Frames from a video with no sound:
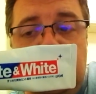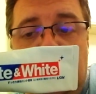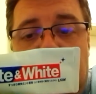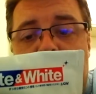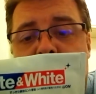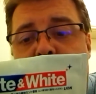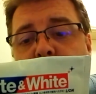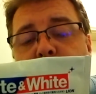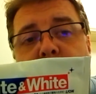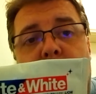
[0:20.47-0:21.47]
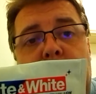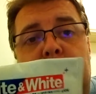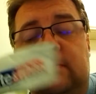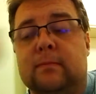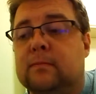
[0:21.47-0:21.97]
And this stuff,
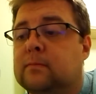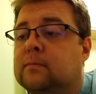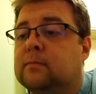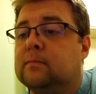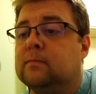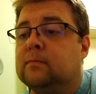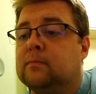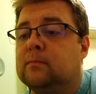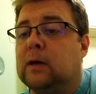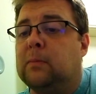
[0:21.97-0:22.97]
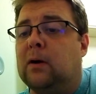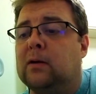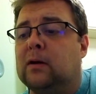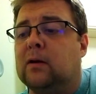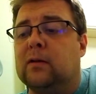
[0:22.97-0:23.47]
my
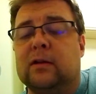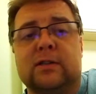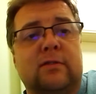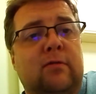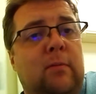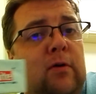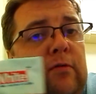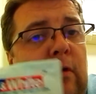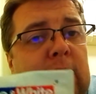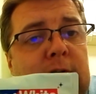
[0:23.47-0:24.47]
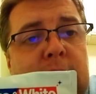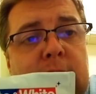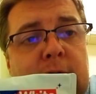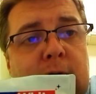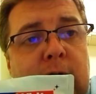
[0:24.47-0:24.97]
partner got this from her friend.
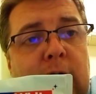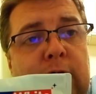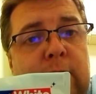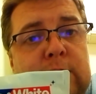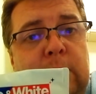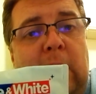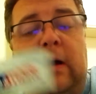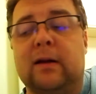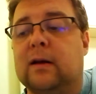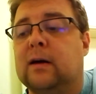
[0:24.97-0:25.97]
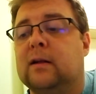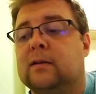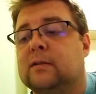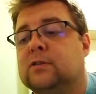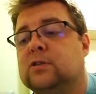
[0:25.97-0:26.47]
Who got it from Japan.
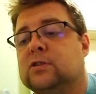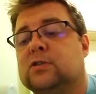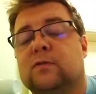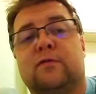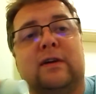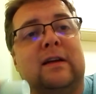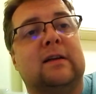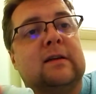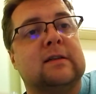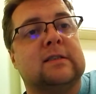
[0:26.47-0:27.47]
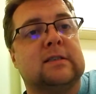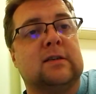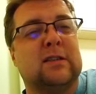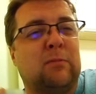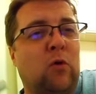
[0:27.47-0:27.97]
And it's just something that's,
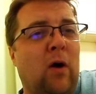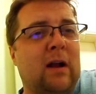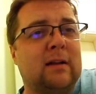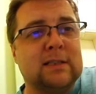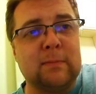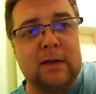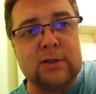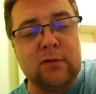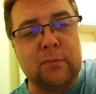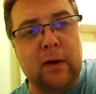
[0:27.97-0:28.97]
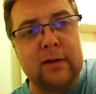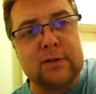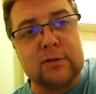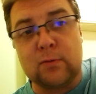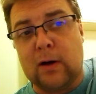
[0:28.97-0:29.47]
because I'm quite into my
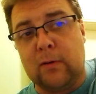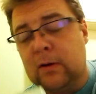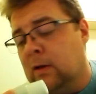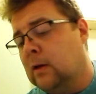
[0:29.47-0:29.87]
toothpaste as well.